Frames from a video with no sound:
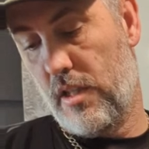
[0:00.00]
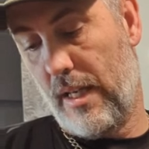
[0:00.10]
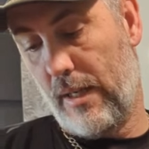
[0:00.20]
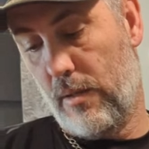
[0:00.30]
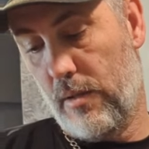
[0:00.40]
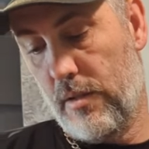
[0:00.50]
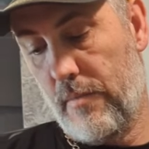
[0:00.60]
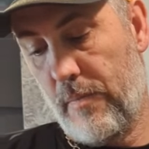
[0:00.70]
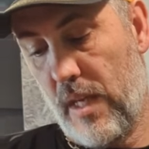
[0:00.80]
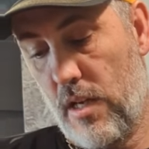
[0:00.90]
towels
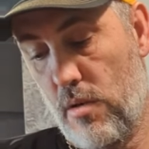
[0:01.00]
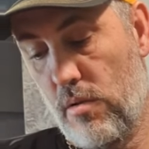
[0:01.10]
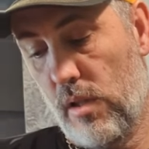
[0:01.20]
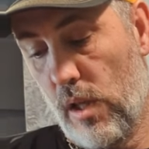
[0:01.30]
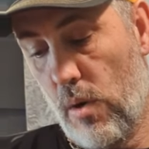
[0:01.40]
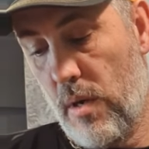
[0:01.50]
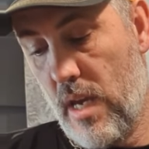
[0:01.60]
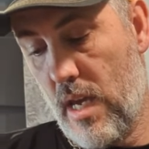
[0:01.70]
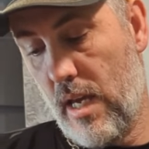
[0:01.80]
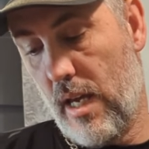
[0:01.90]
and use low
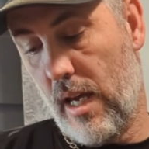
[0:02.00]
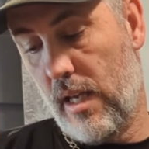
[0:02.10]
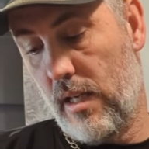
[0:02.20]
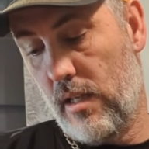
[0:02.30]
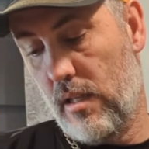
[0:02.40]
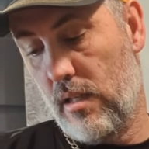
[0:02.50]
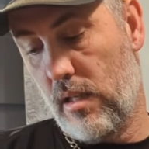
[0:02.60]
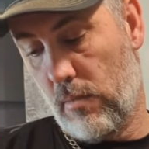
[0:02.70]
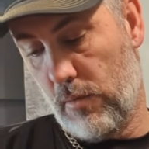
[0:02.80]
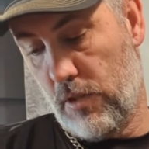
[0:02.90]
heat and
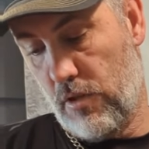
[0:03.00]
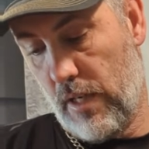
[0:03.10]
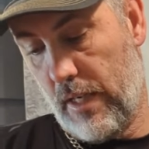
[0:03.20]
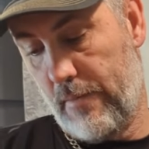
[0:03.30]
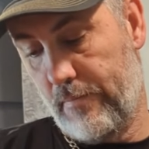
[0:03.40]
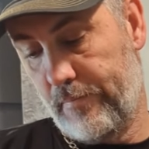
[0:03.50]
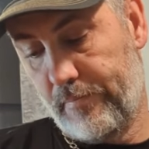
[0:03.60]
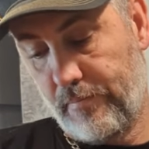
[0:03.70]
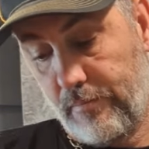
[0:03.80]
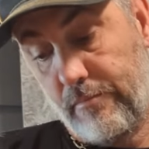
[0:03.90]
tumble dry.
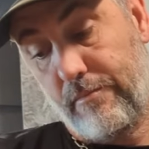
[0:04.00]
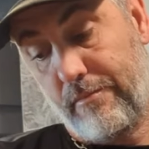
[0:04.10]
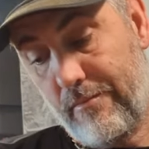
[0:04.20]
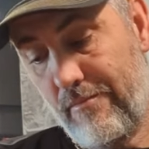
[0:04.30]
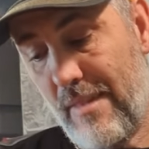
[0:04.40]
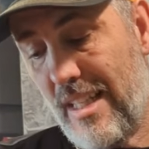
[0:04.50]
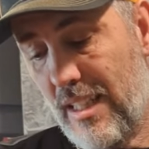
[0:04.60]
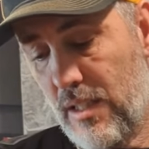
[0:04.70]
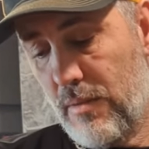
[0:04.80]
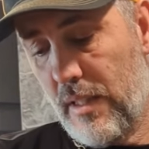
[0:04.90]
It
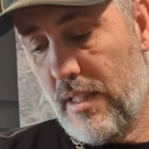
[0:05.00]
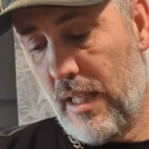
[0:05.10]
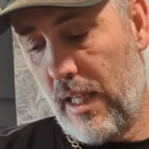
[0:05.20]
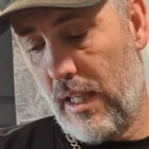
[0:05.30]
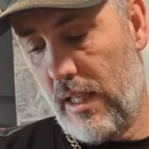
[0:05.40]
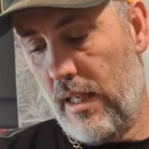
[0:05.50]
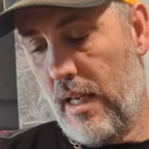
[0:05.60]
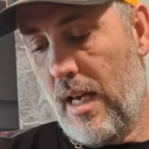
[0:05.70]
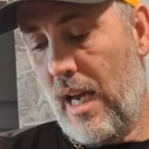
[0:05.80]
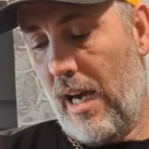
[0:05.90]
doesn't really say
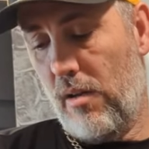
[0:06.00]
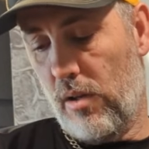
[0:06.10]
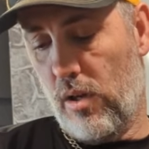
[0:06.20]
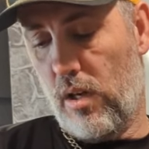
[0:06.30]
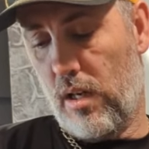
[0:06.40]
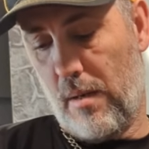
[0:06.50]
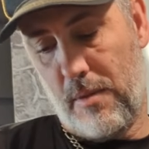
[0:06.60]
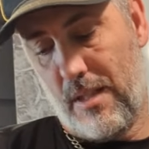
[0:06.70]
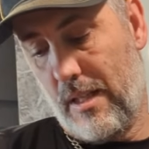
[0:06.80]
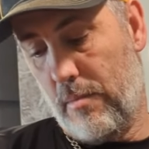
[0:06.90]
how long. I'm
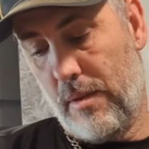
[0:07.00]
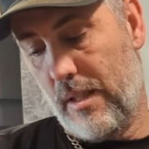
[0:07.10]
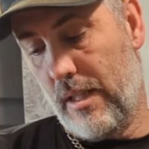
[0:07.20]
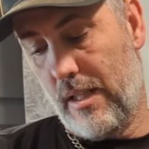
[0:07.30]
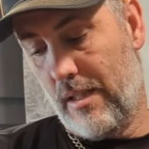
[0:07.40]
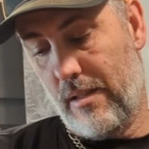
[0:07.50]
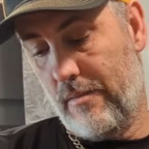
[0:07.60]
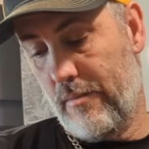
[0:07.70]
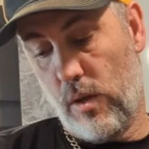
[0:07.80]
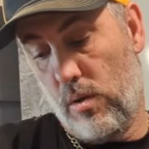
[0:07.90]
just going to put it on
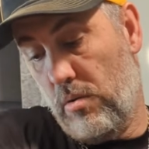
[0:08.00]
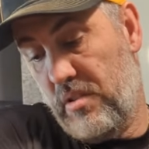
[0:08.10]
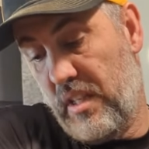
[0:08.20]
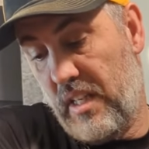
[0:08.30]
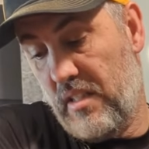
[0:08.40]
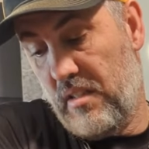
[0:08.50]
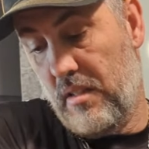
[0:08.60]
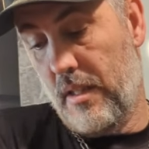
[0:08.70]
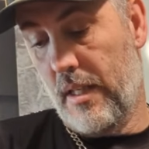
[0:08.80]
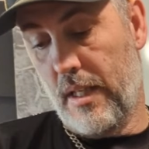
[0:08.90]
a whole cycle
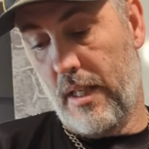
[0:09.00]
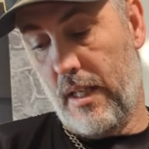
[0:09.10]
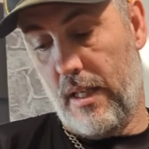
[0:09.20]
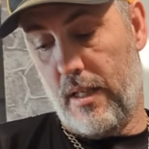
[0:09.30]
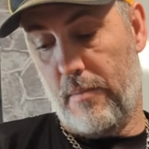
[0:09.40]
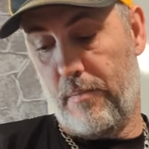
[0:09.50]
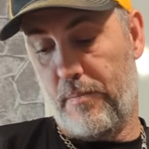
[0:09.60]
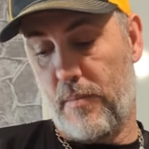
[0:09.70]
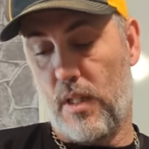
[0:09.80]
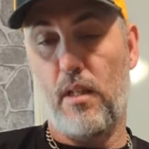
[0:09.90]

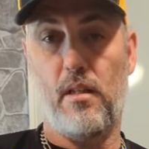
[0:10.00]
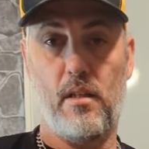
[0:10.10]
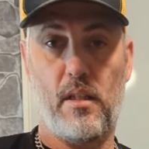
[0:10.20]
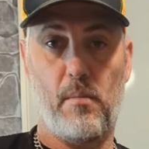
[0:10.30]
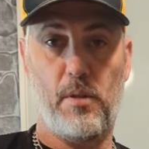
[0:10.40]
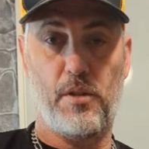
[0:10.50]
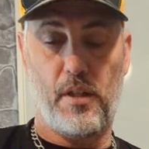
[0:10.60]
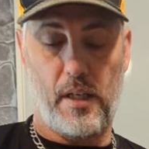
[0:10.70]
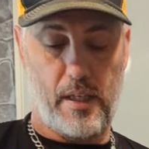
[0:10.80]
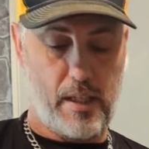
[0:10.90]
in the tumble
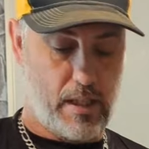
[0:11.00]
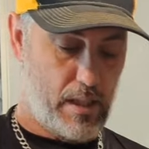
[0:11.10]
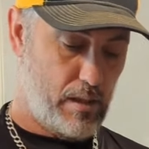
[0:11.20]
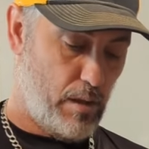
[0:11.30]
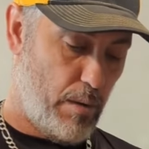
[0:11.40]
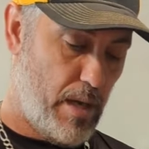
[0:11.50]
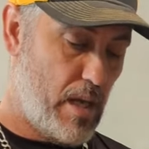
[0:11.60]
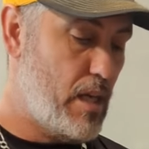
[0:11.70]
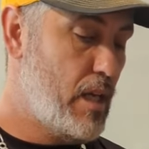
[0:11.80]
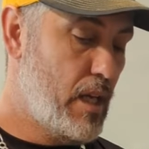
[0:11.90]
dry on low
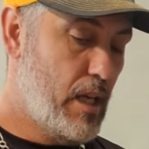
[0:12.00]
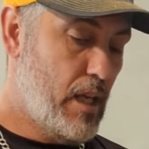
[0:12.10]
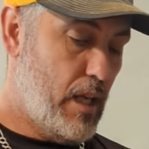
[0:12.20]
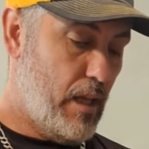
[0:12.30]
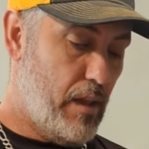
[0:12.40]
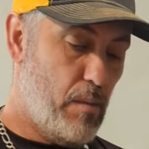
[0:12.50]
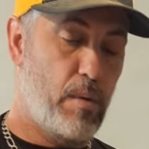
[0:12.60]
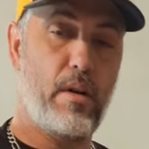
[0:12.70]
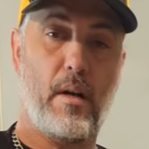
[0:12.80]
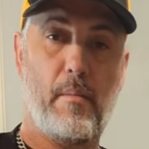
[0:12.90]
heat. and then we'll
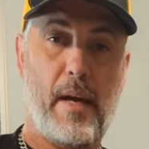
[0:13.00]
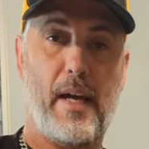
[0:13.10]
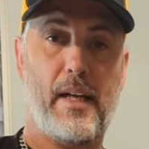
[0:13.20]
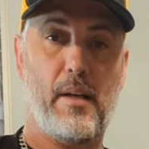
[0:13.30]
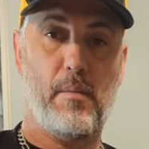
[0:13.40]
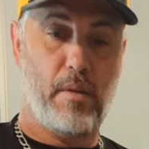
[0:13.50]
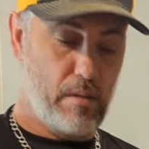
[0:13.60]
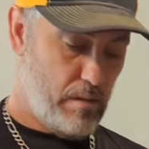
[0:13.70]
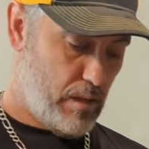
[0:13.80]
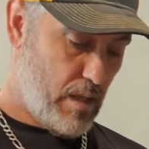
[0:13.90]
come back and
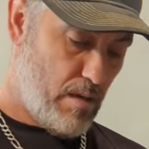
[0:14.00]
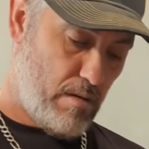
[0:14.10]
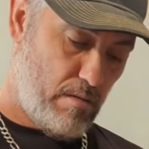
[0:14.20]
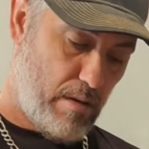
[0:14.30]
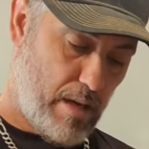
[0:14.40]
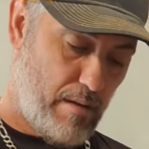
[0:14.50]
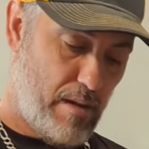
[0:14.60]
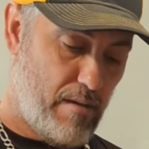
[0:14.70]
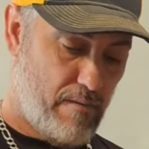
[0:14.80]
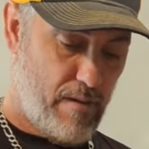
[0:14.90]
we'll see how
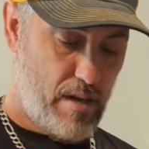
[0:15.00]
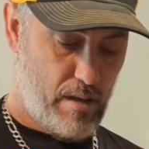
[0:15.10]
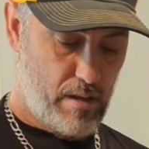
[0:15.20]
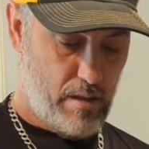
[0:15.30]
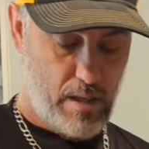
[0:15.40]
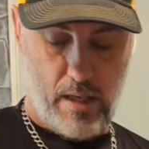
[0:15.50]
they feel.